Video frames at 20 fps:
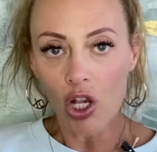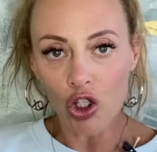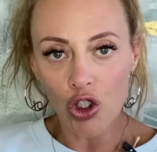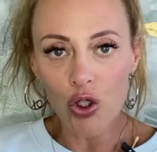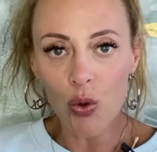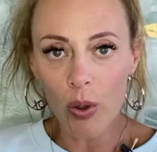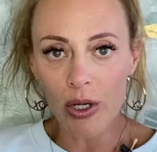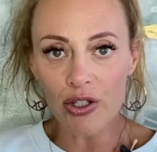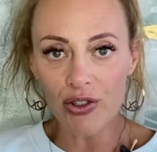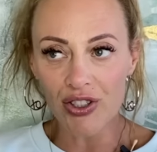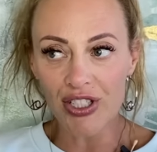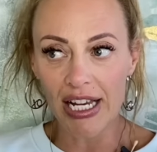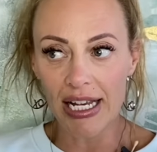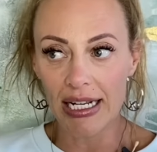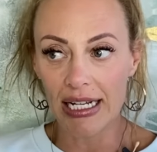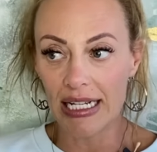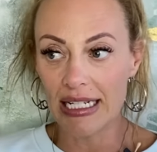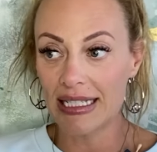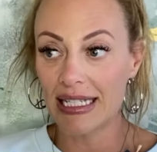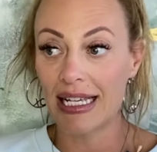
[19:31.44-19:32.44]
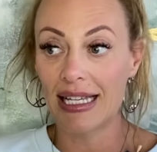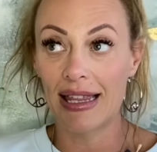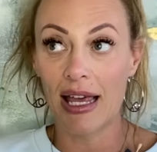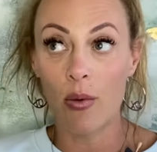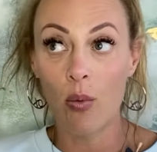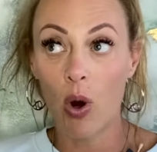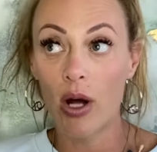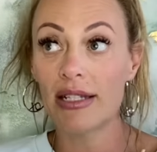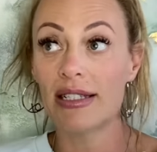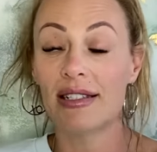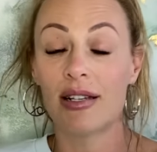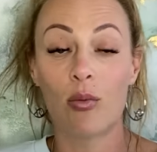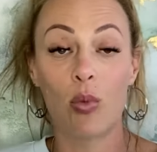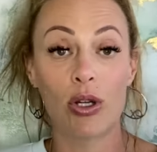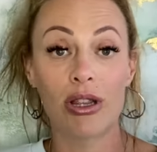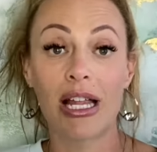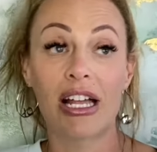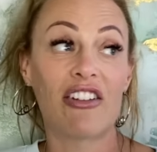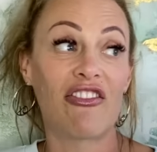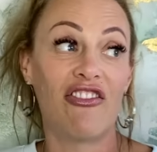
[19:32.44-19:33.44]
You understand it. It's like they want
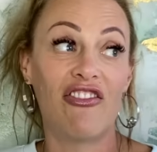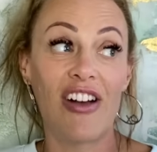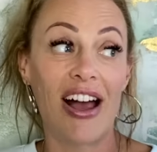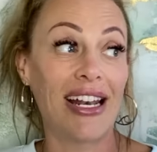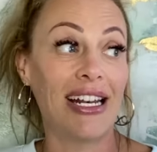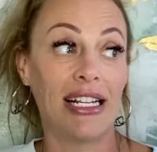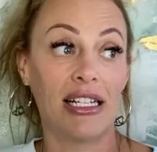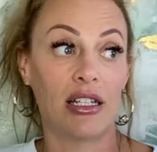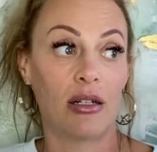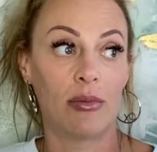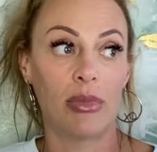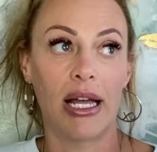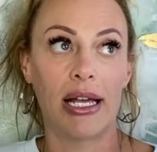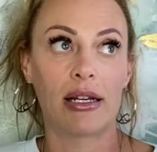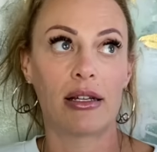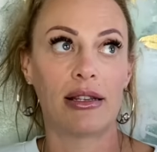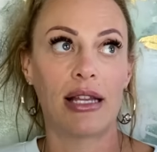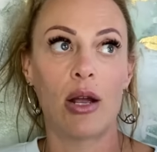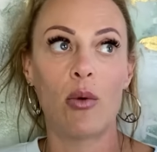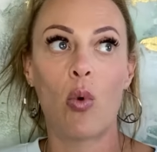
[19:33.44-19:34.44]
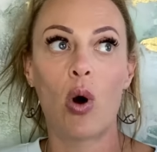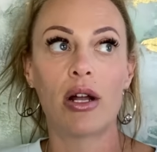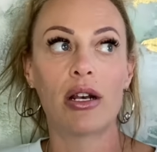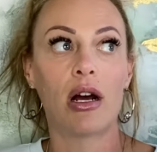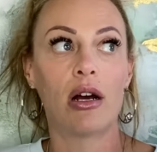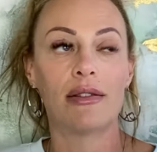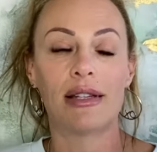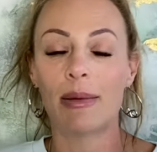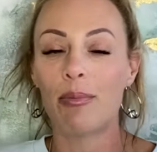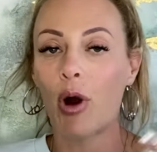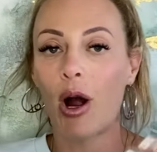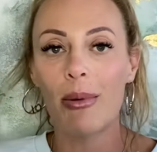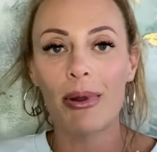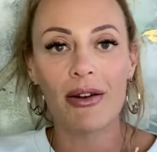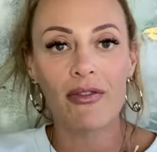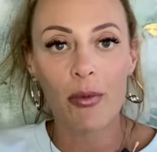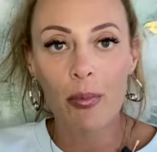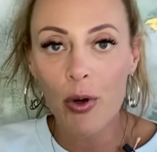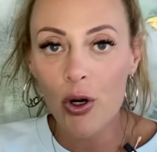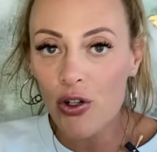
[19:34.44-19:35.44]
someone like vetting them. Like they want, they probably
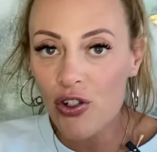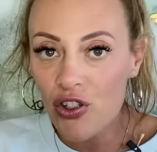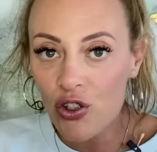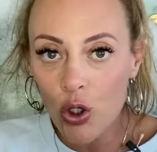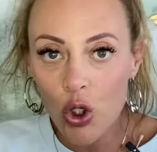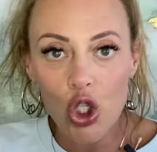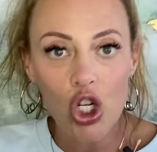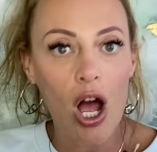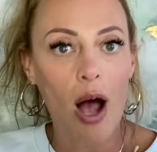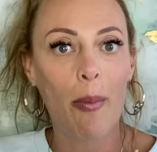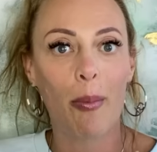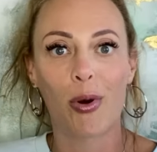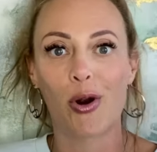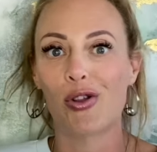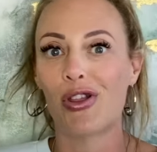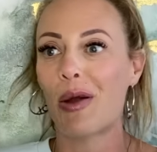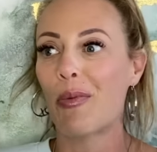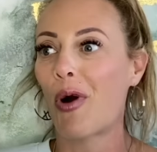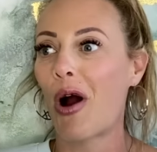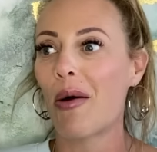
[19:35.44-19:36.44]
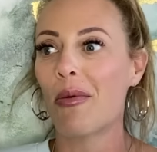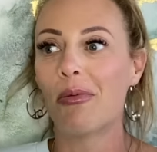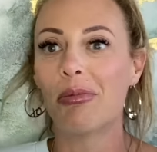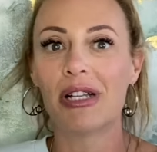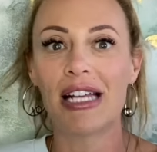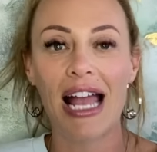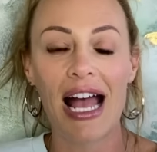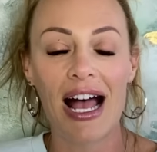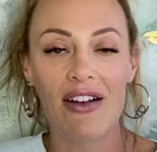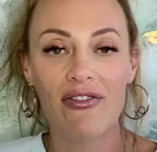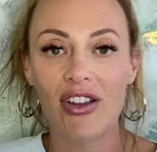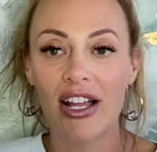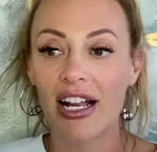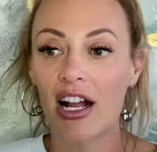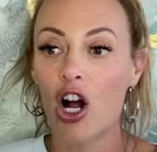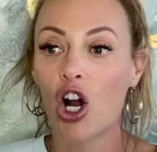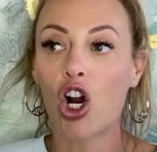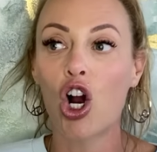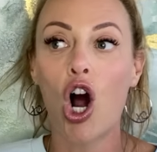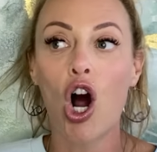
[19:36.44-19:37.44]
have a personal shopper. They probably have like
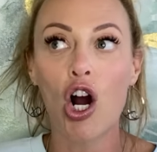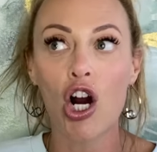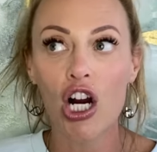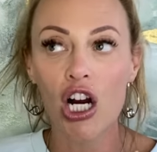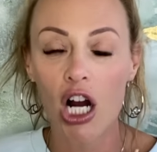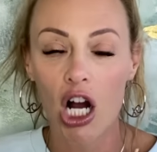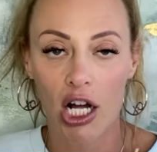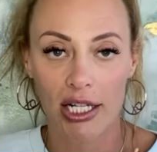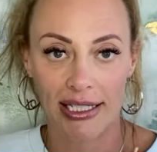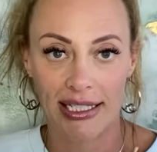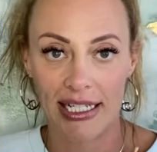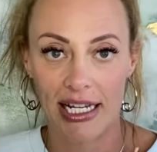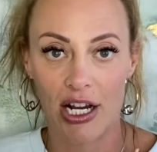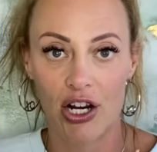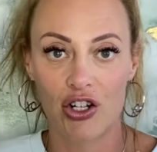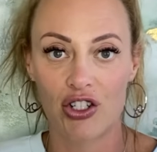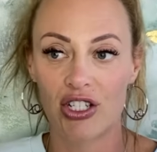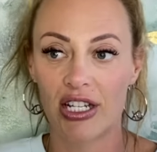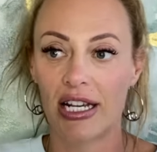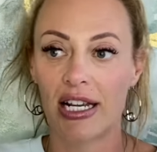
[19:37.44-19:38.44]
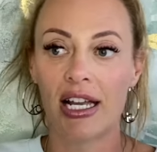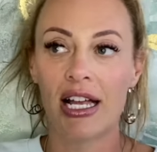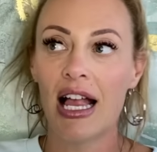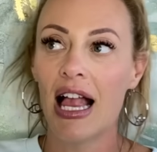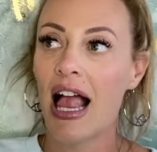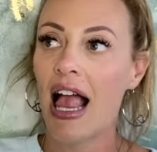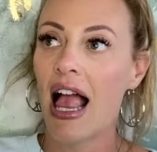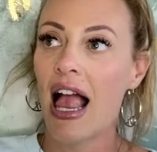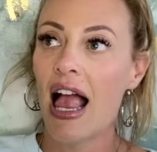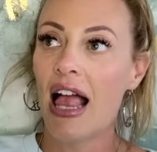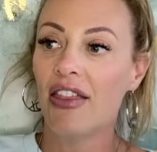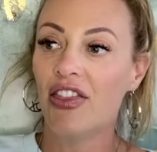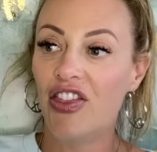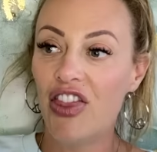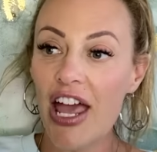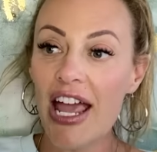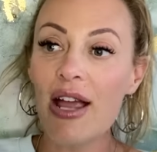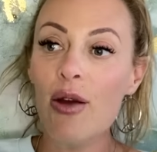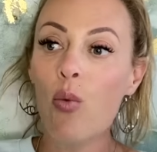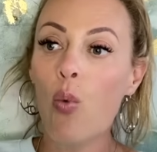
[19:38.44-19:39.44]
a car concierge. Like
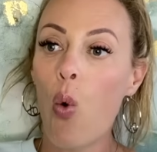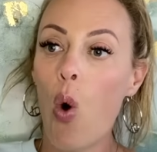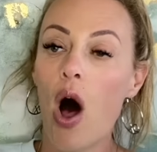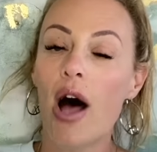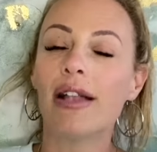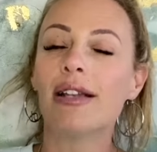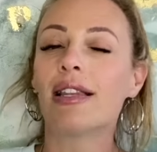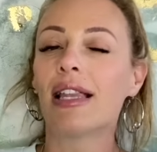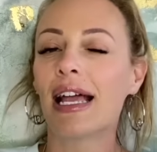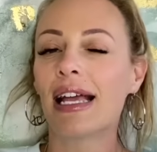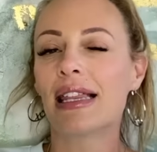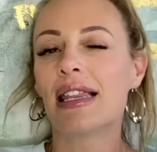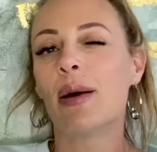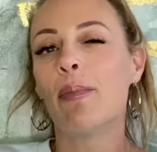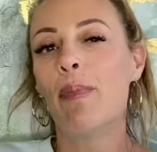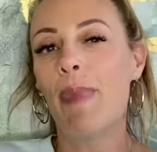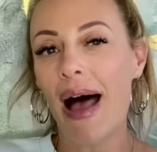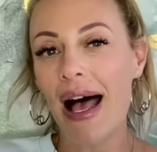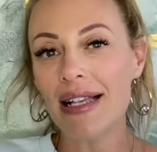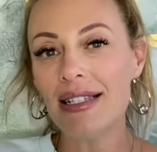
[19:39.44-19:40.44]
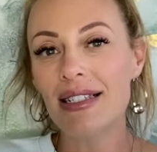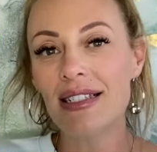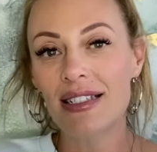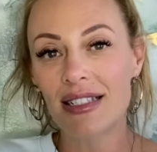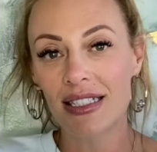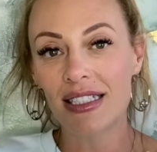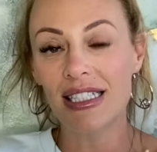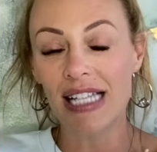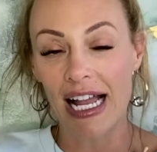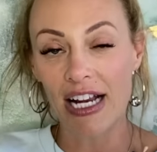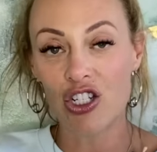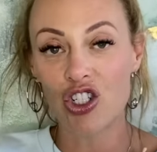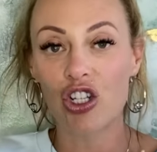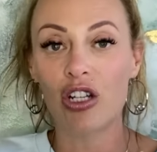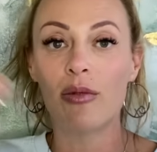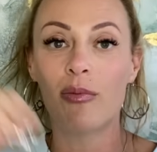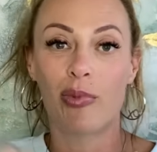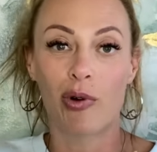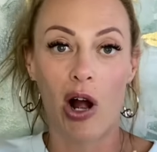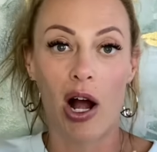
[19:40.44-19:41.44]
they want like the best
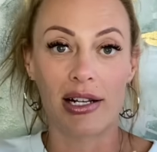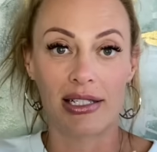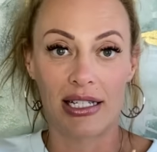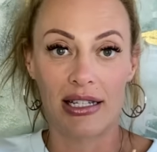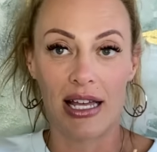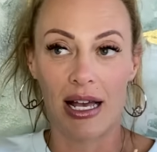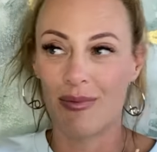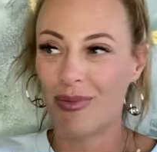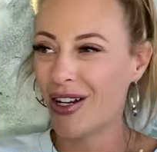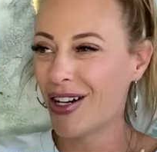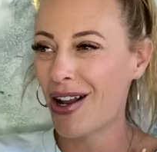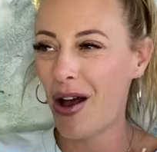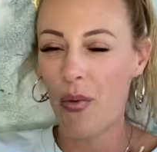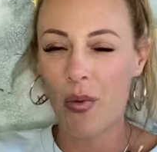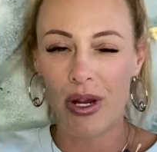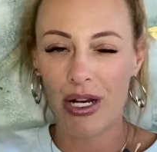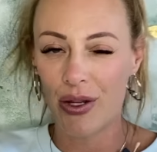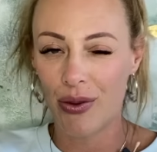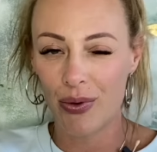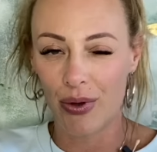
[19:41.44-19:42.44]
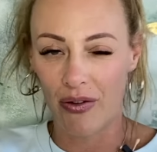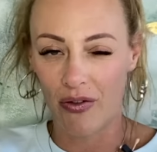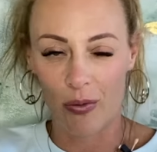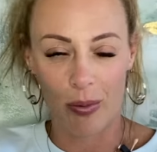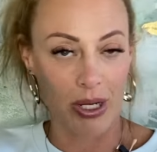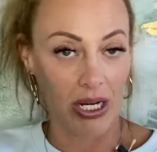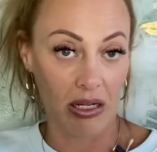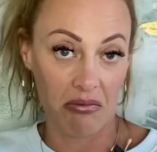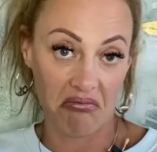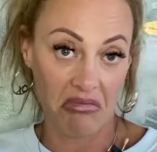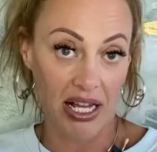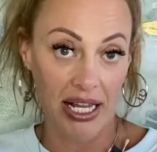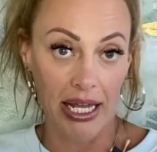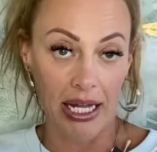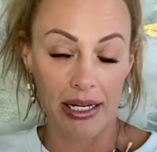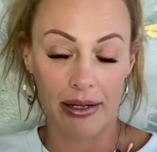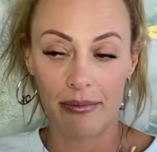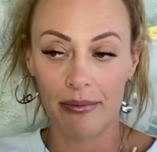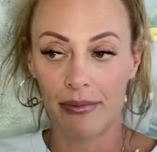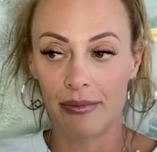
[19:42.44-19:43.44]
selection brought to them. They're not weeding through everybody. I get
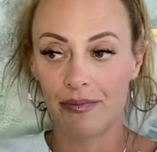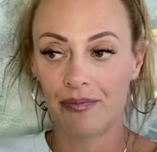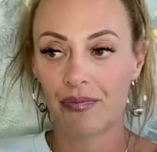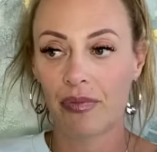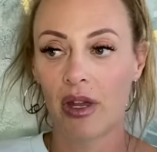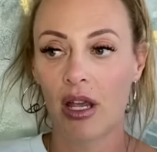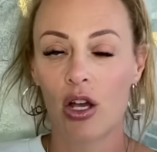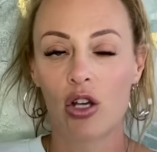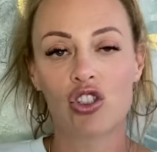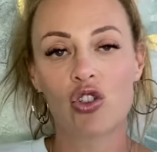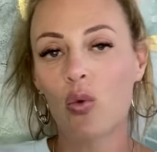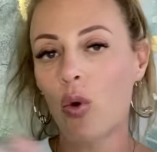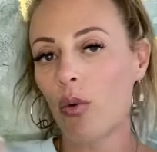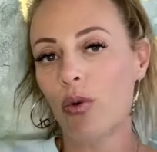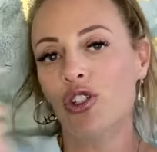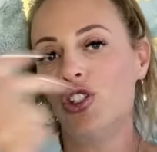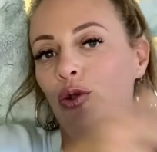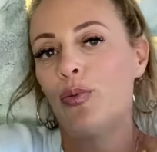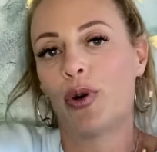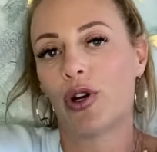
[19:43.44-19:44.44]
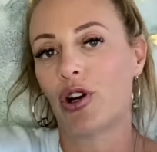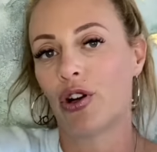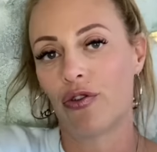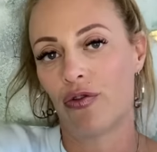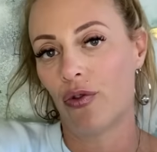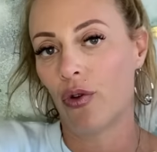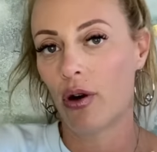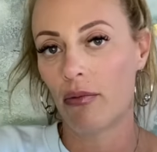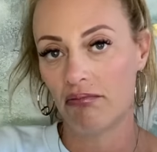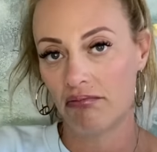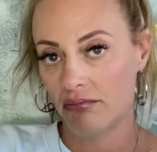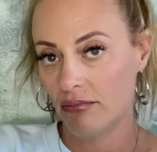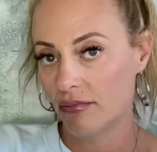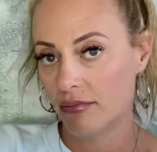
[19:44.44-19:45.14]
it. So what would you put on a form?